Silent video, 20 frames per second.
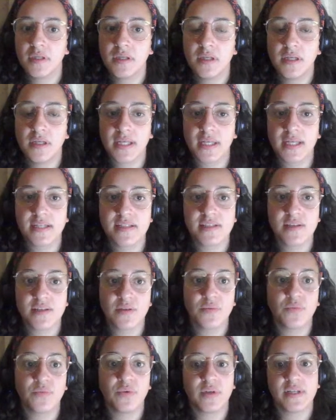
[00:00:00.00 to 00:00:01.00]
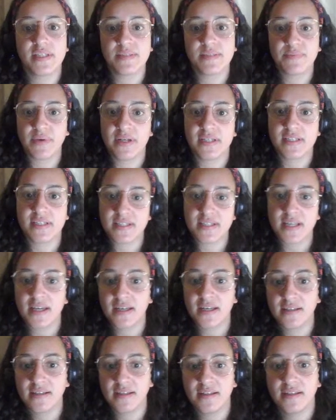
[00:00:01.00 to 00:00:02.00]
Okay, so what is brand
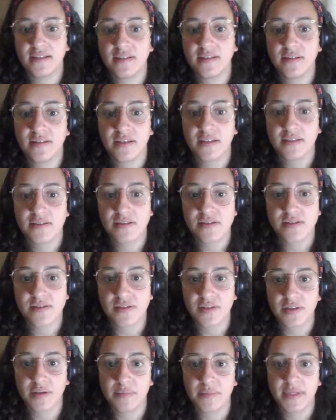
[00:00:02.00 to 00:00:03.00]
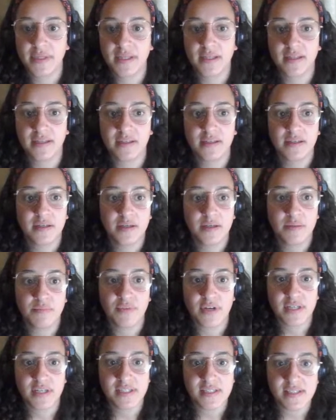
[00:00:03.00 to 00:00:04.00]
design? And then they're just going to come here.
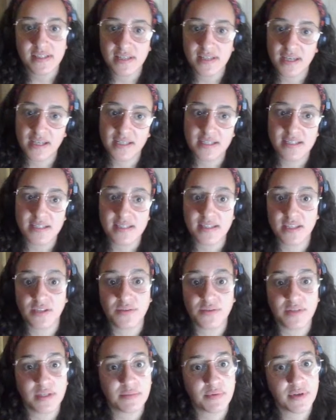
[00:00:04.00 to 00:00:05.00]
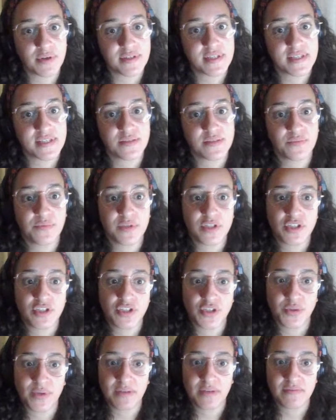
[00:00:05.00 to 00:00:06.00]
Brand design is the unique process in which
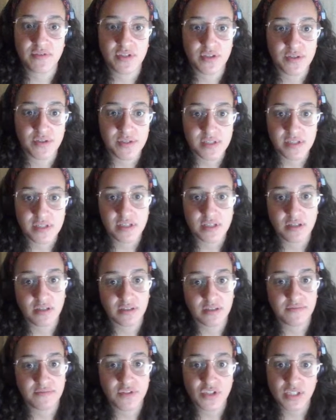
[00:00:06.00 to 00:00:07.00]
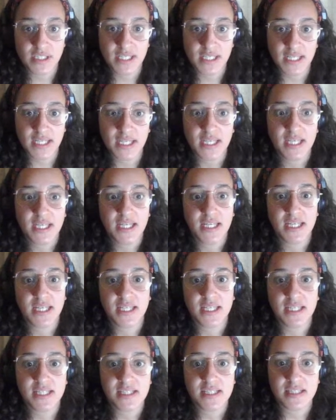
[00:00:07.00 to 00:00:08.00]
you have chosen to look visually.
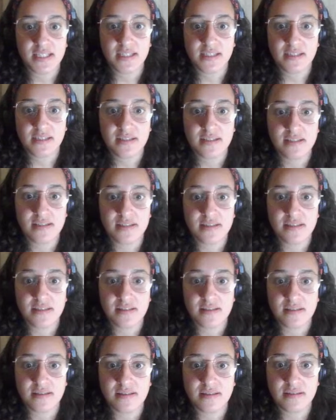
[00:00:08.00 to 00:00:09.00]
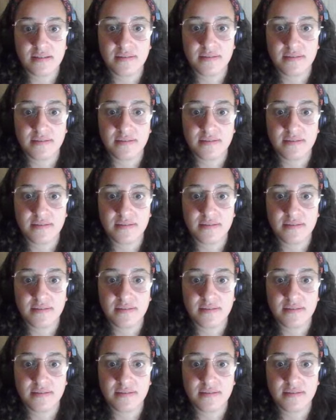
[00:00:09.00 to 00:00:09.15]
It is